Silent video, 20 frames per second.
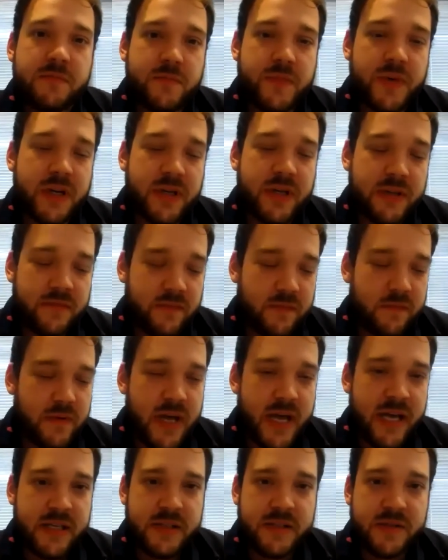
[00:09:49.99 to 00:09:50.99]
but
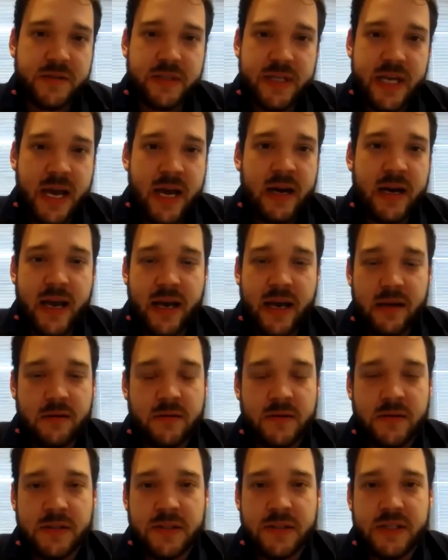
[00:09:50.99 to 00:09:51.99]
as Dan
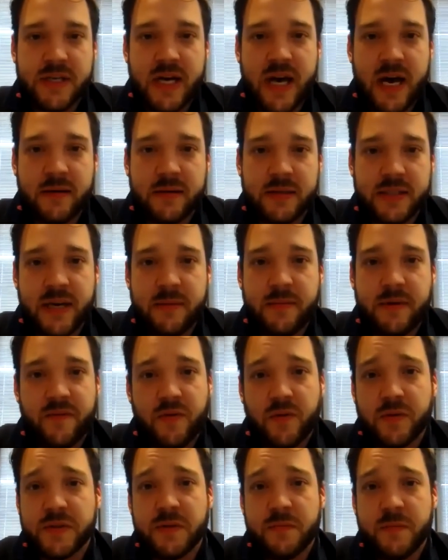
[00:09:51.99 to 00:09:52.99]
and Deb have
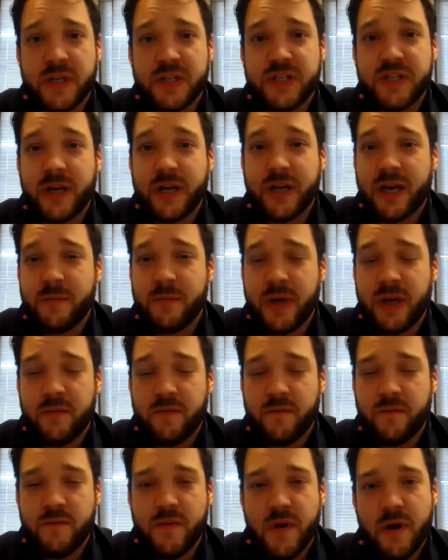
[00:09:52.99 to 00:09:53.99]
also mentioned, it can be
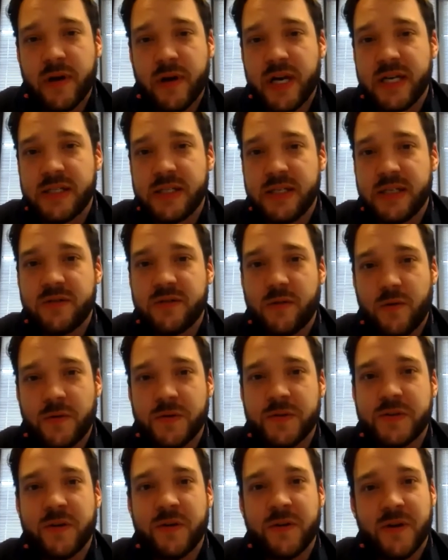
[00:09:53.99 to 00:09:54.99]
very easy to
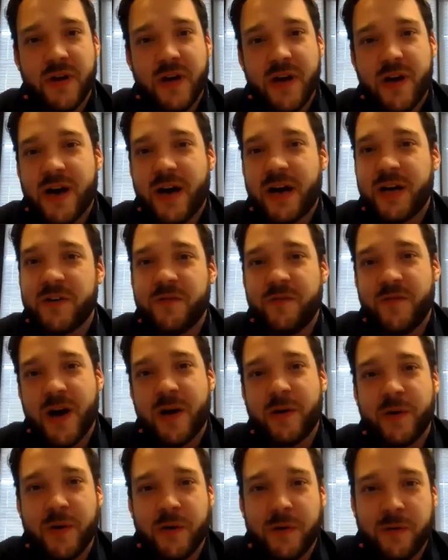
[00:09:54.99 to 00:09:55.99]
also
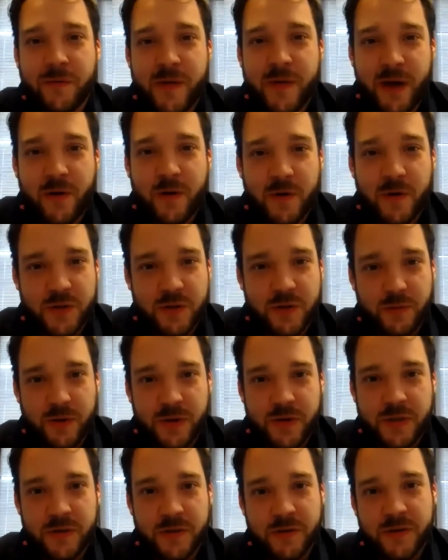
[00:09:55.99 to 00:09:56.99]
undervalue that
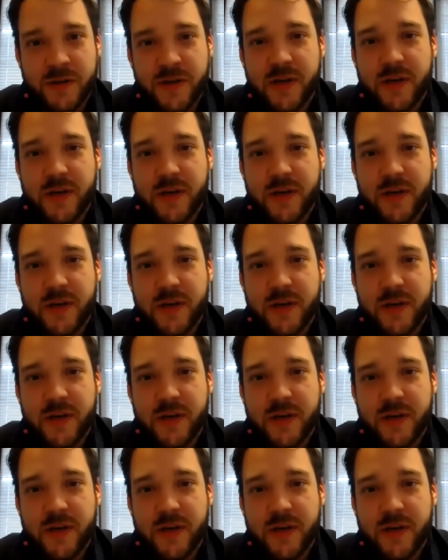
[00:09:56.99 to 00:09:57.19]
contribution.